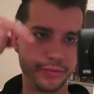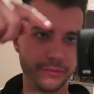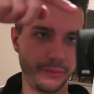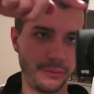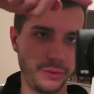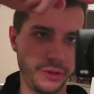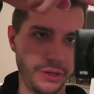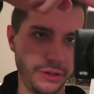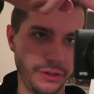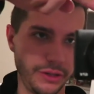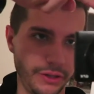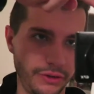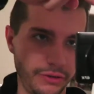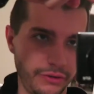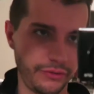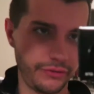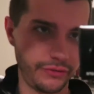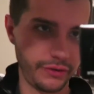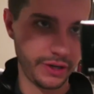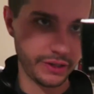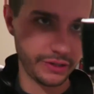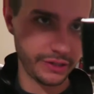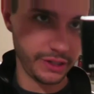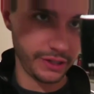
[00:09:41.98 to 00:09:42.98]
a weird little
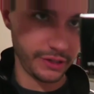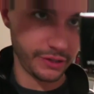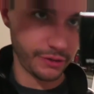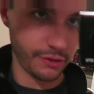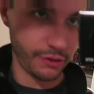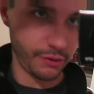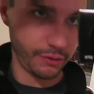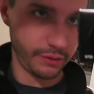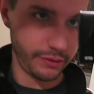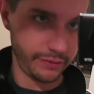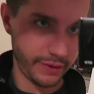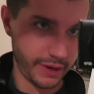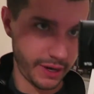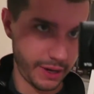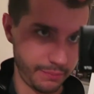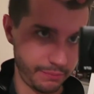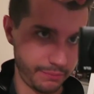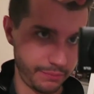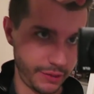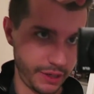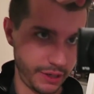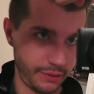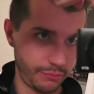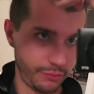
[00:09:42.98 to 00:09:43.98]
fuzzy, so if
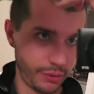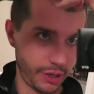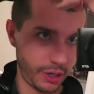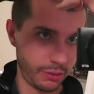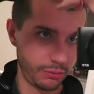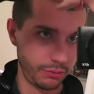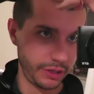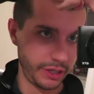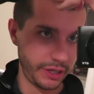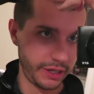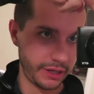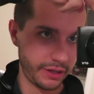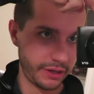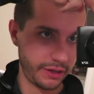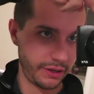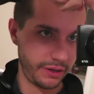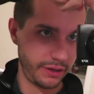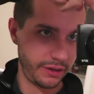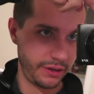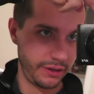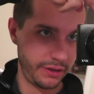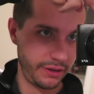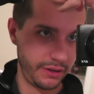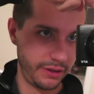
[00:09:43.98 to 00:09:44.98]
I'm in public,
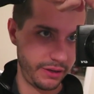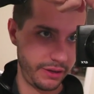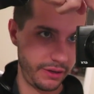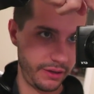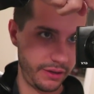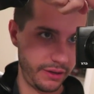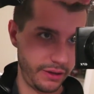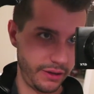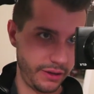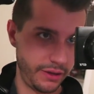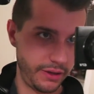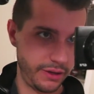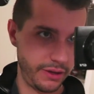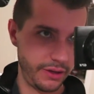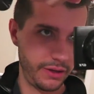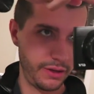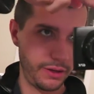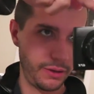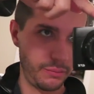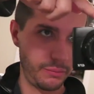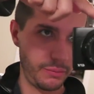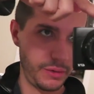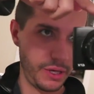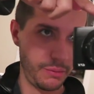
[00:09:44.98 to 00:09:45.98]

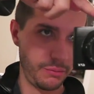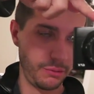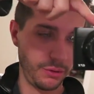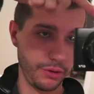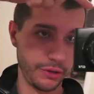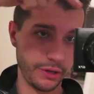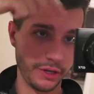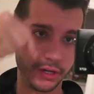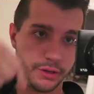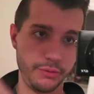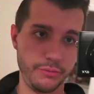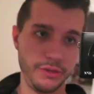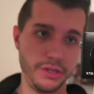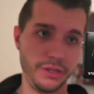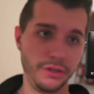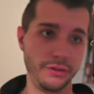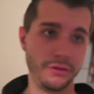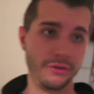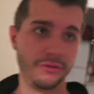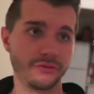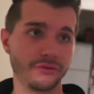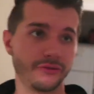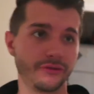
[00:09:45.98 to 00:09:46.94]
people are gonna be a little